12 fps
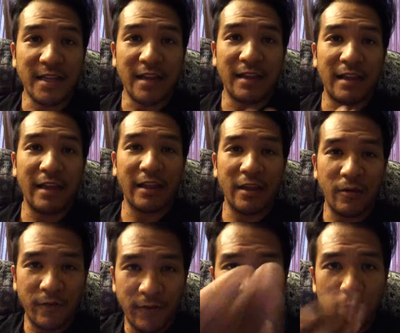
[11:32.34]
kind of like,
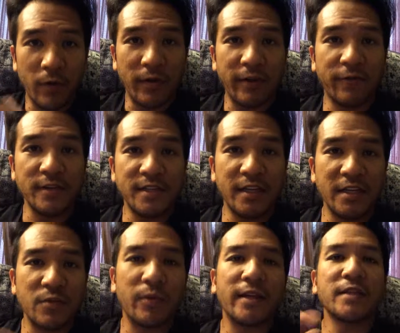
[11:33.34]
even though we're in different
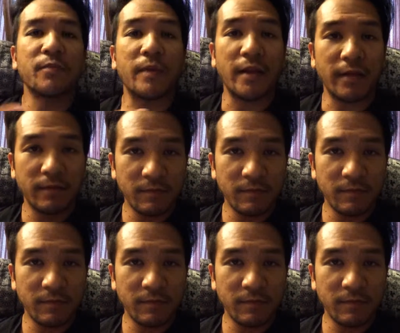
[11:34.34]
cities, we get to meet.